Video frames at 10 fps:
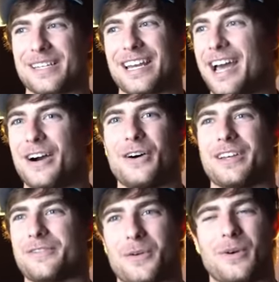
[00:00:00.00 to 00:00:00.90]
And L,
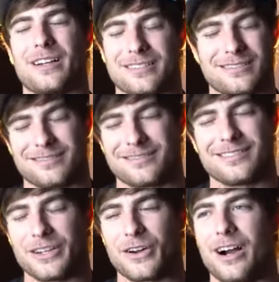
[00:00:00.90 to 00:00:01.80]
if you're watching,
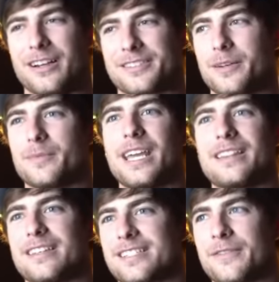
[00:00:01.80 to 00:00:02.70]
you're awesome. He
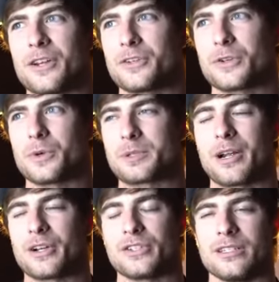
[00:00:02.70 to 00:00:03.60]
had the 700
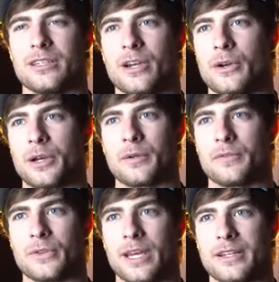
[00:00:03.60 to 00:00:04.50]
horsepower GTO, and I
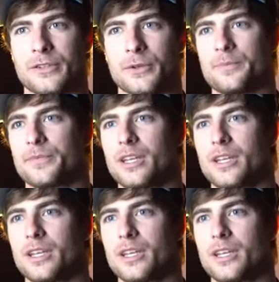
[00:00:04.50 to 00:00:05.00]
reviewed that too.